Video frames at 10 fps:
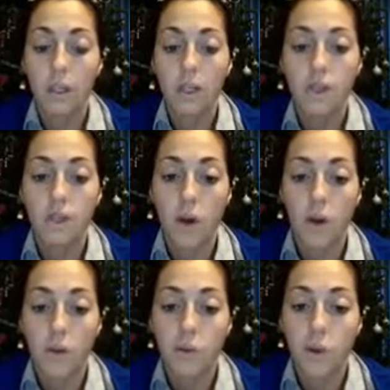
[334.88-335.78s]
So
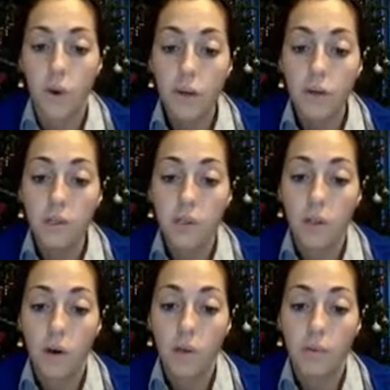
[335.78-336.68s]
you know your
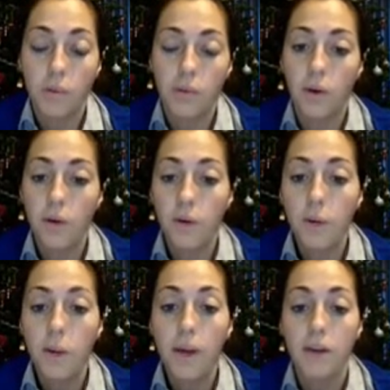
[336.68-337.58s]
slope, you know your
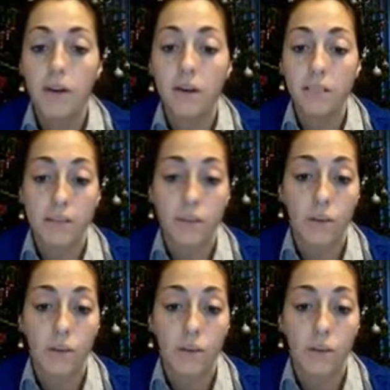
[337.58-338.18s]
y-intercept,